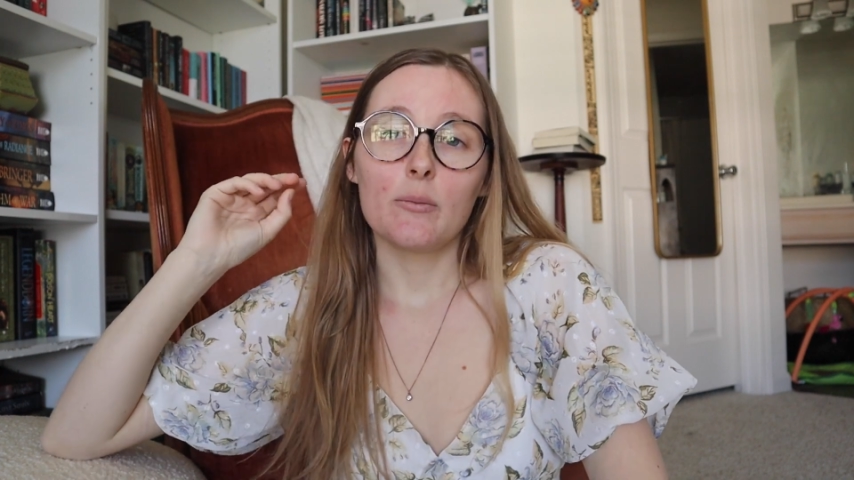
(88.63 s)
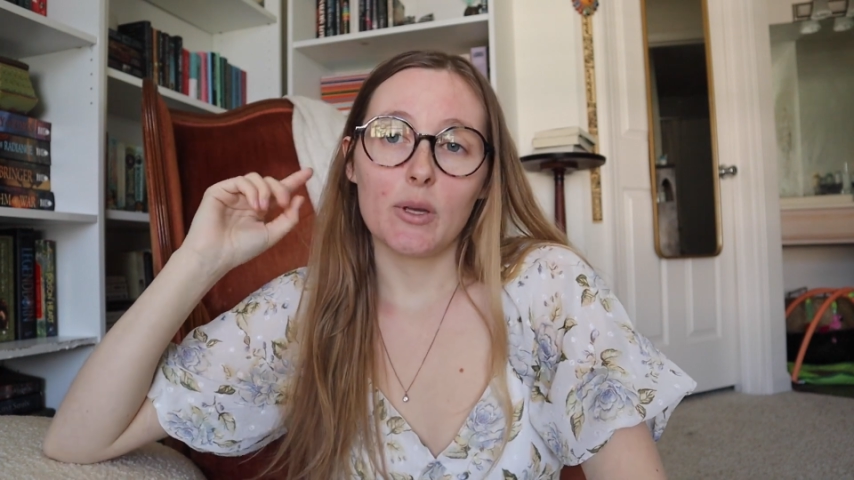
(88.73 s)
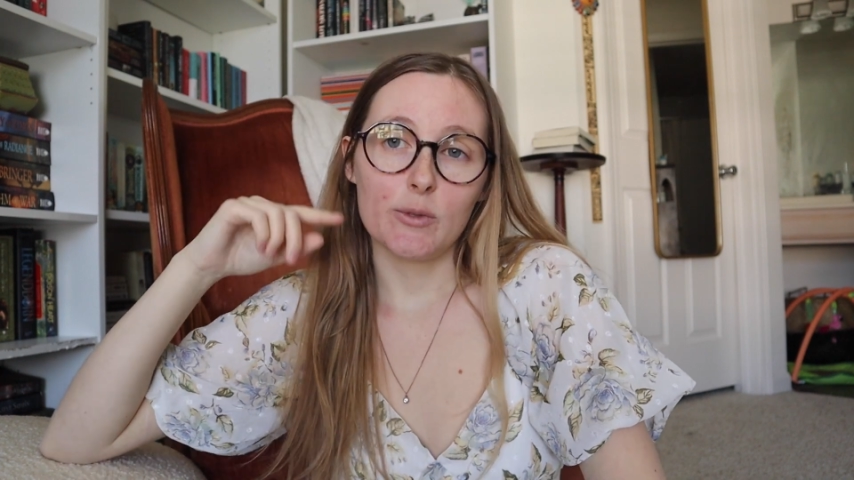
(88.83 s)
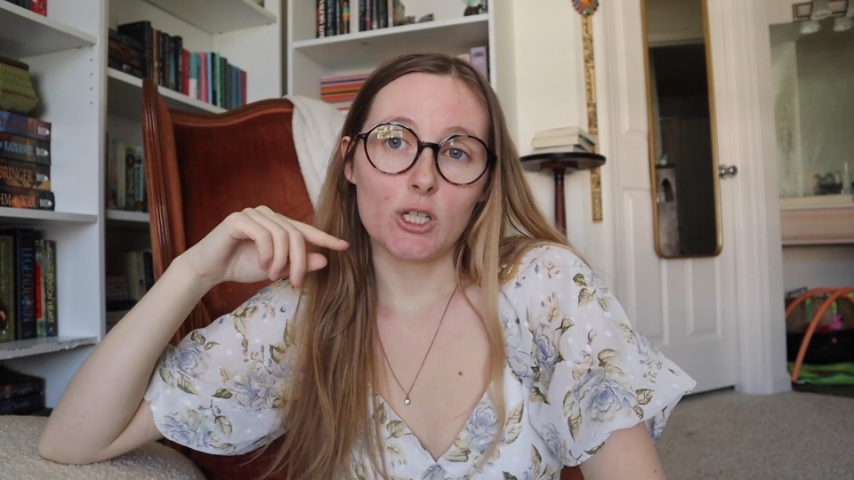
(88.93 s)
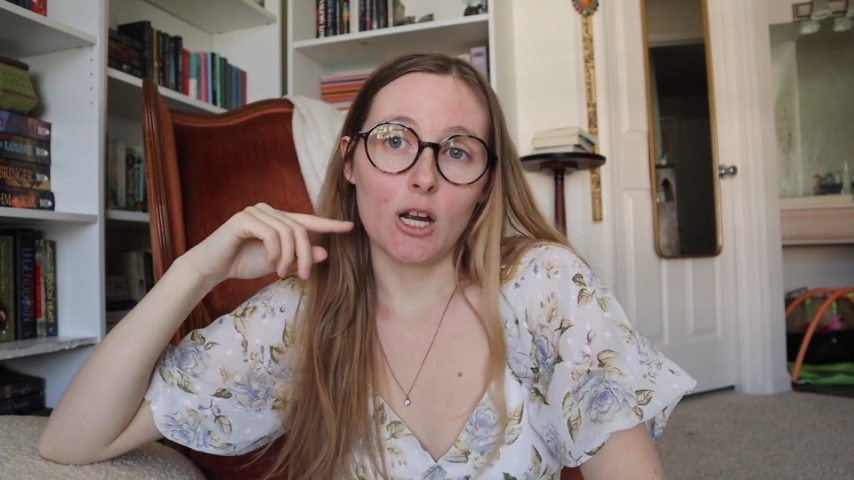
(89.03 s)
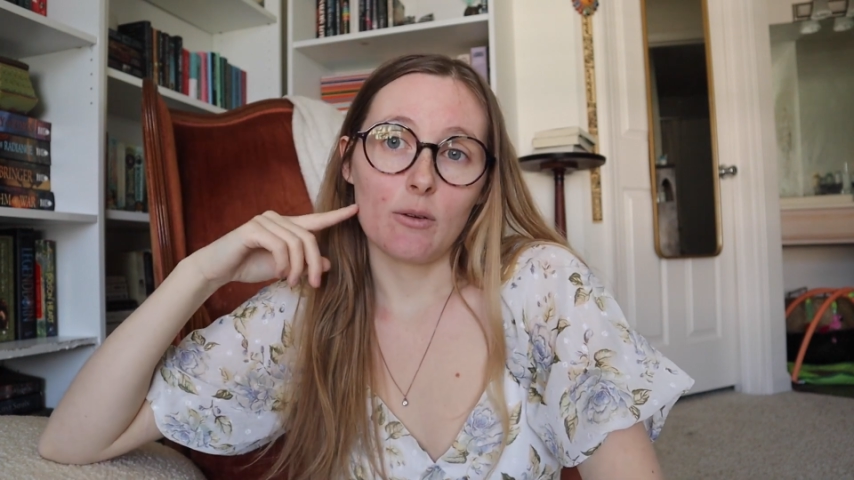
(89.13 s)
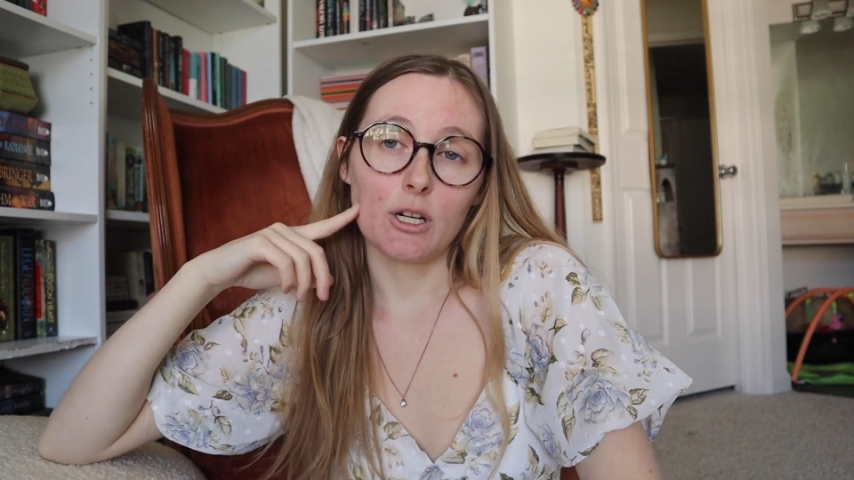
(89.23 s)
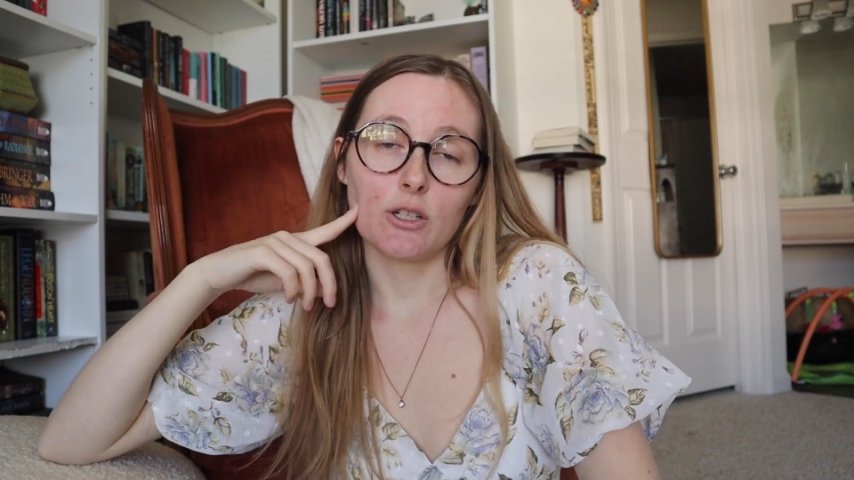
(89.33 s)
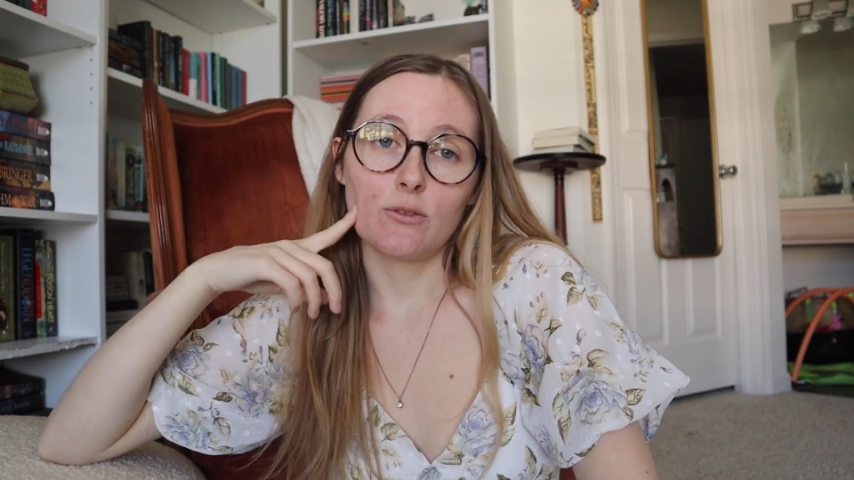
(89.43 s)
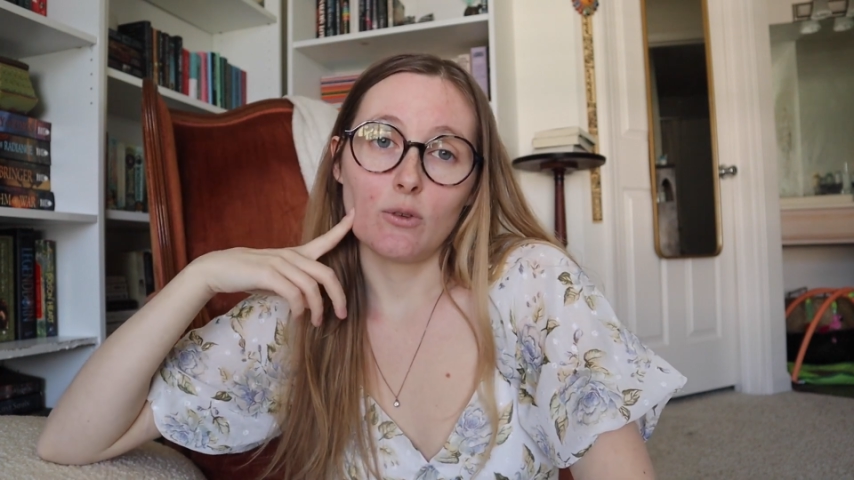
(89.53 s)
baby
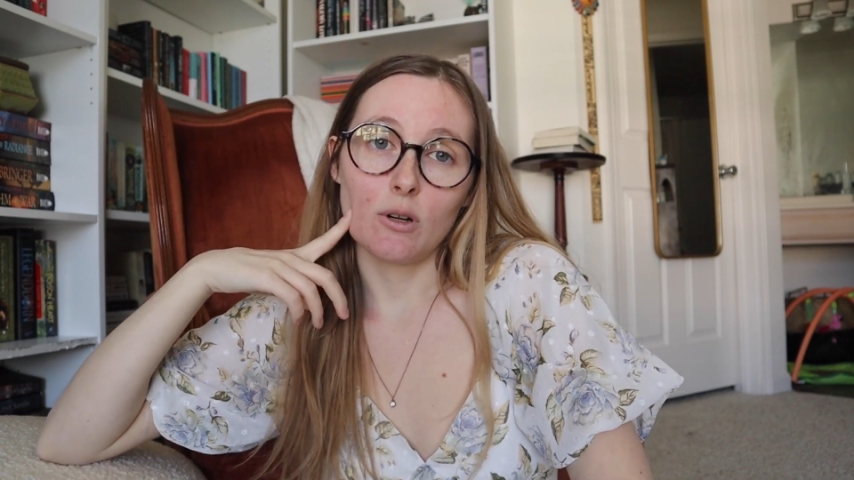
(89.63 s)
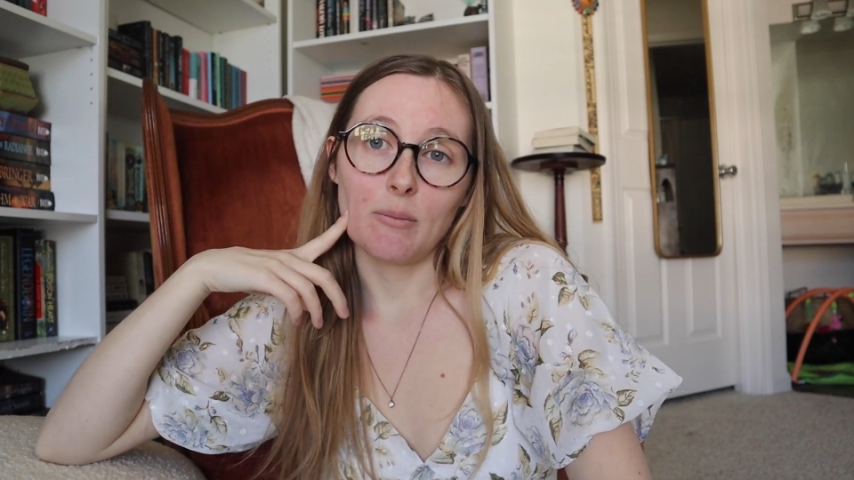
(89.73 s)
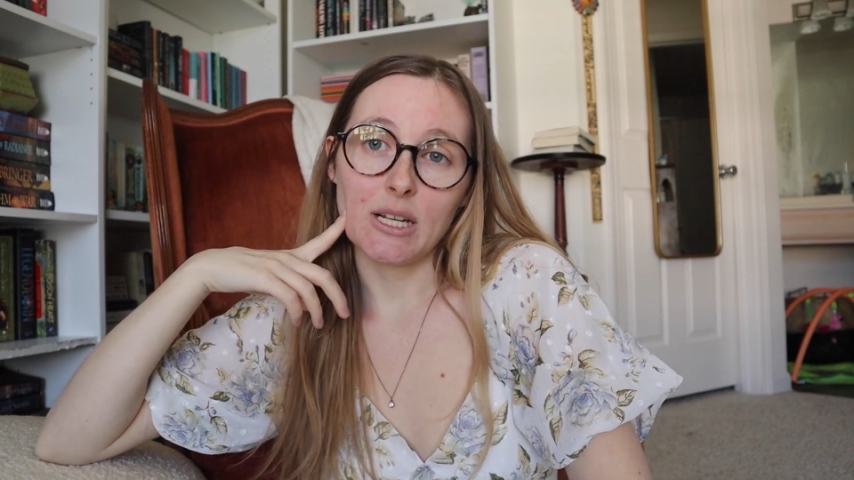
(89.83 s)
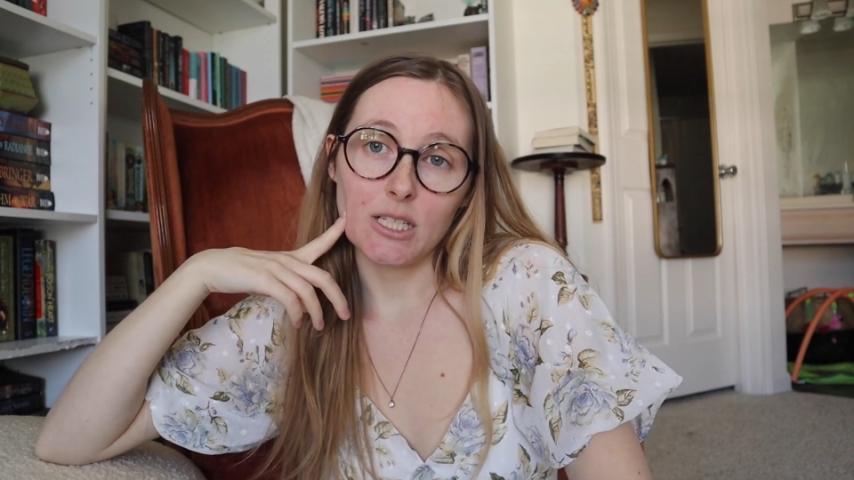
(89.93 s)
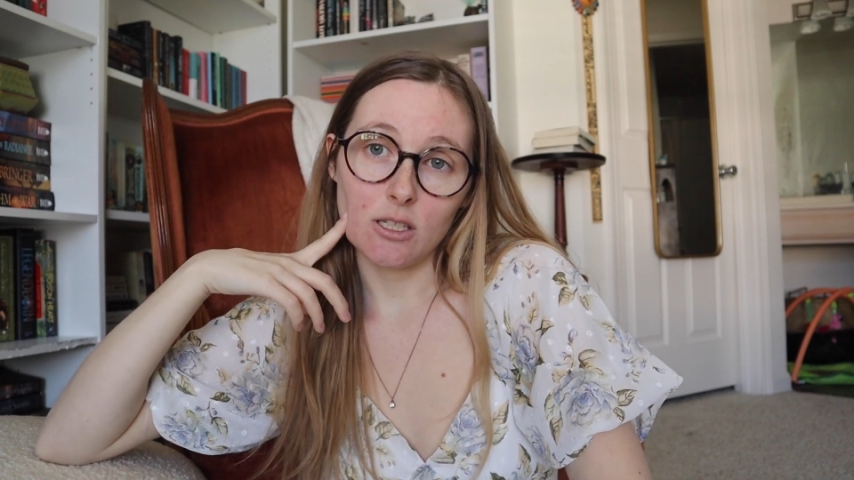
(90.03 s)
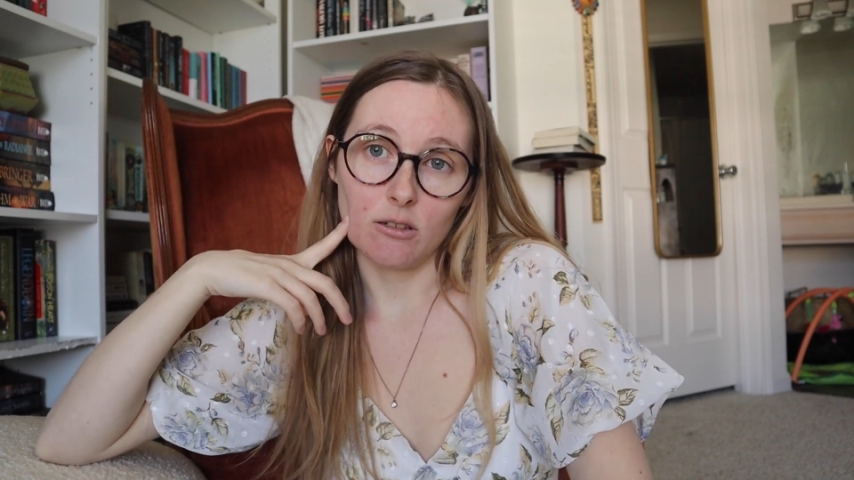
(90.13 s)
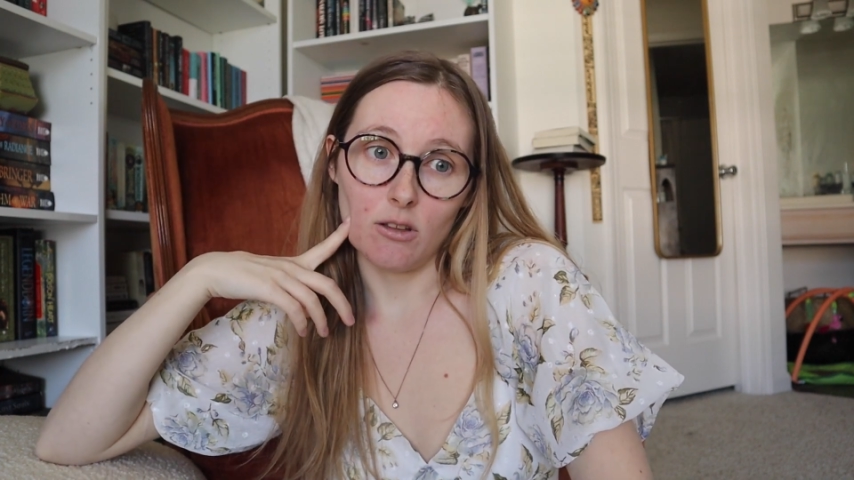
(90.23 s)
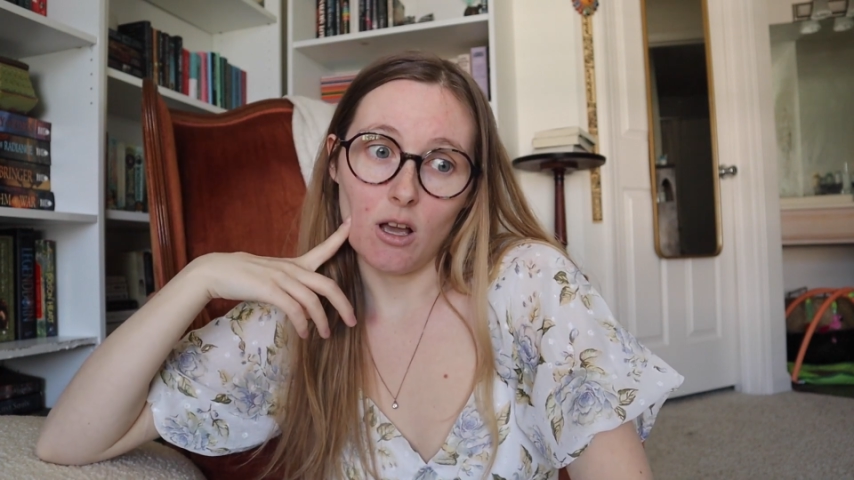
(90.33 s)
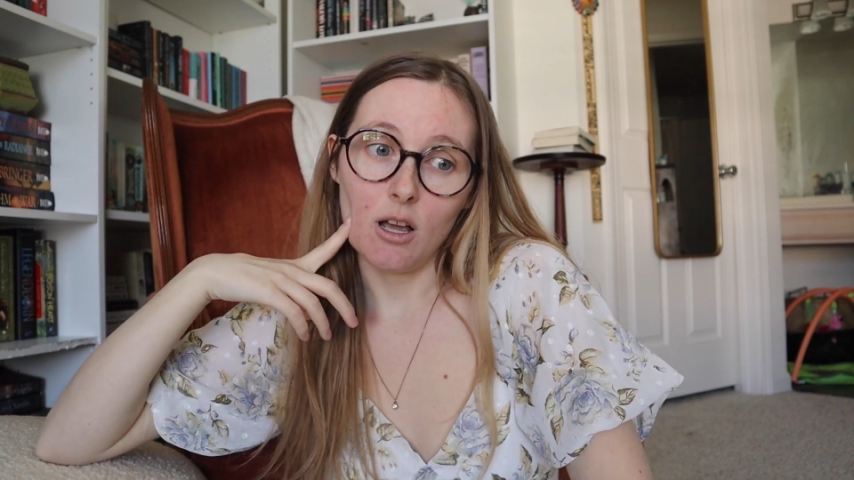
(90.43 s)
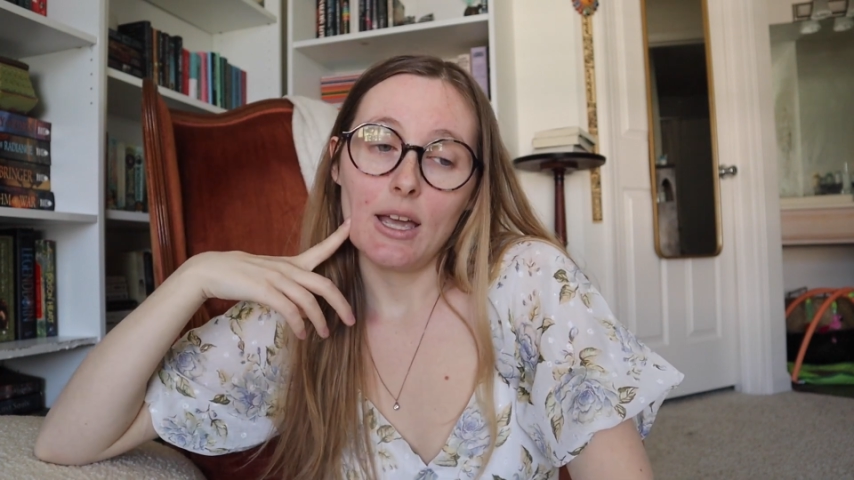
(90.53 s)
shower for my
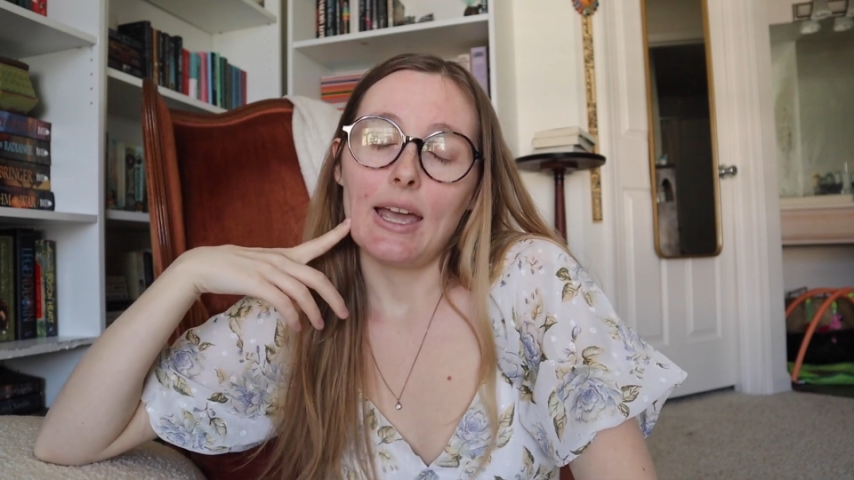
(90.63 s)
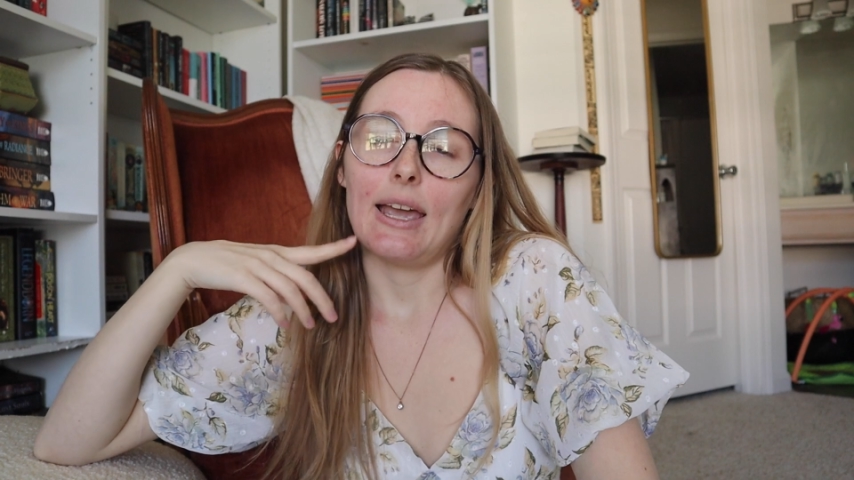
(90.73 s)
sister-in-law,